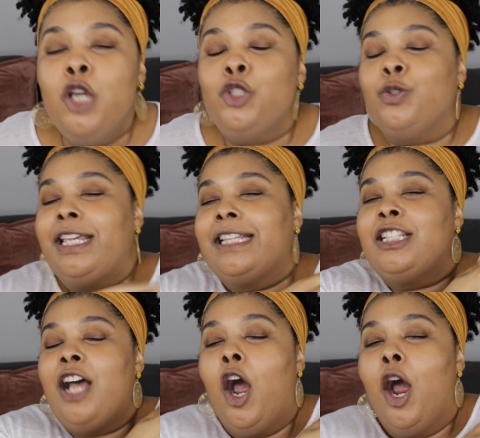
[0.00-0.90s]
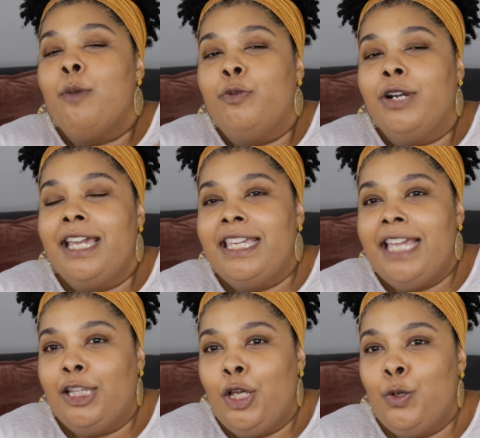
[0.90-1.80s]
So it's like this ombre
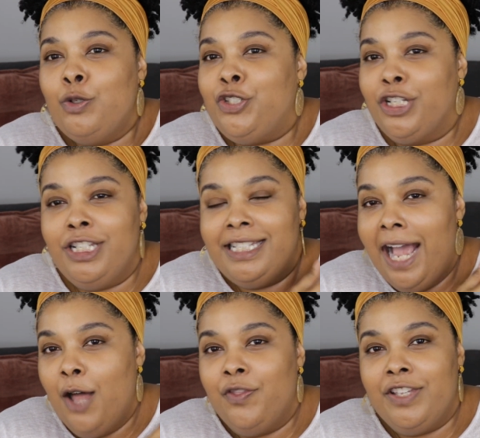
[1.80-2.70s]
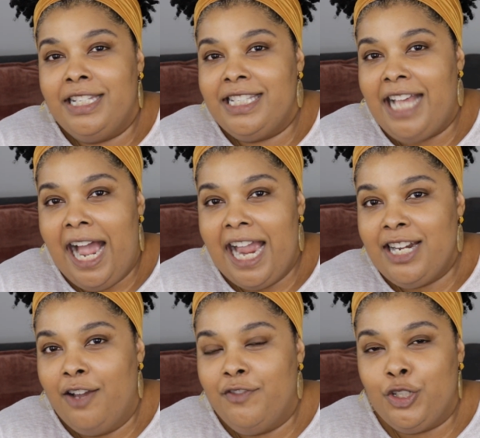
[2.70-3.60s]
yellow just down this side
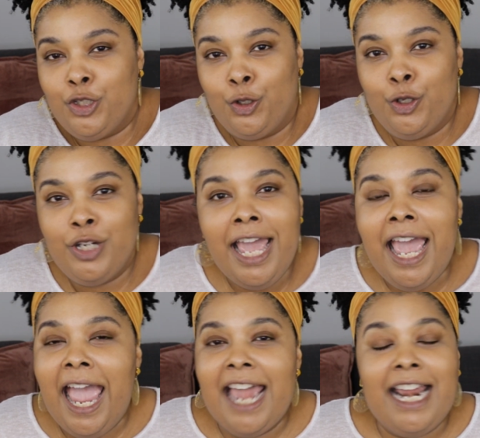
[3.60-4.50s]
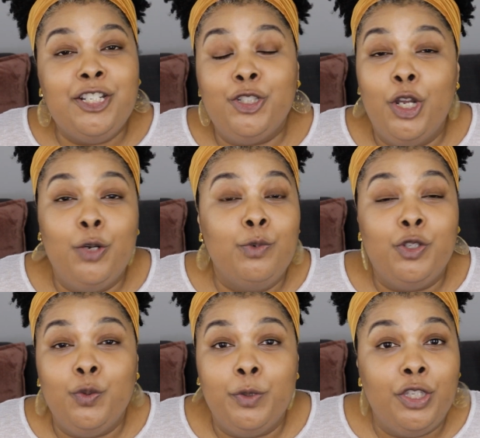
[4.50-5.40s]
of the shirt. And I just thought it
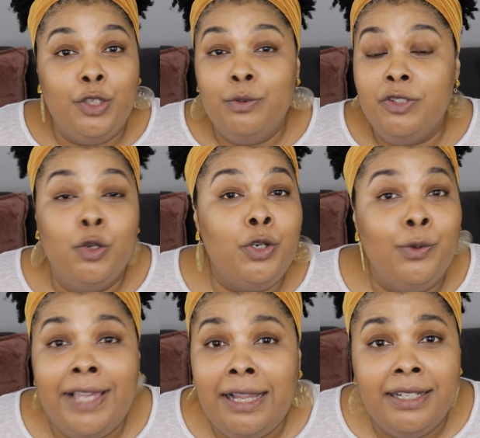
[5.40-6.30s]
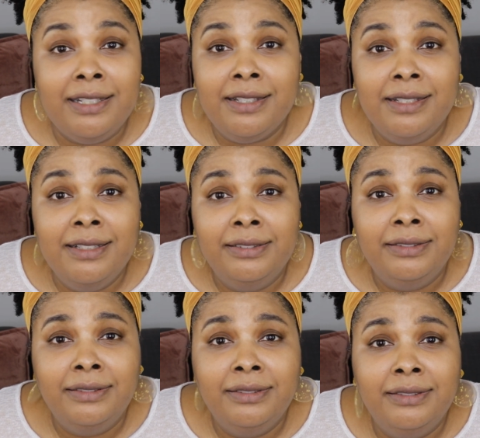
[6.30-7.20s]
was super cute. Don't know what the hell it is.
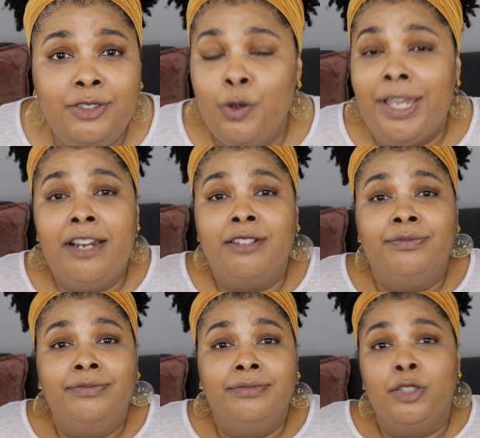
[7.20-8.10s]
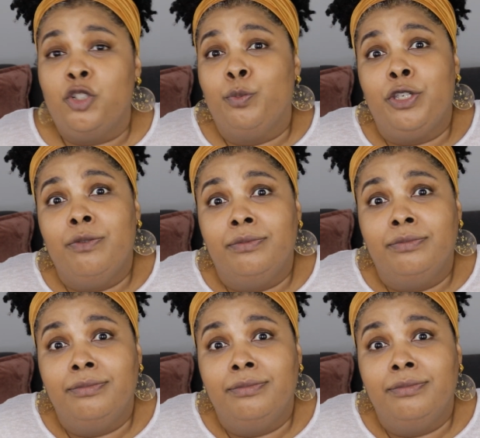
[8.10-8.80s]
Don't care. Looks super cute.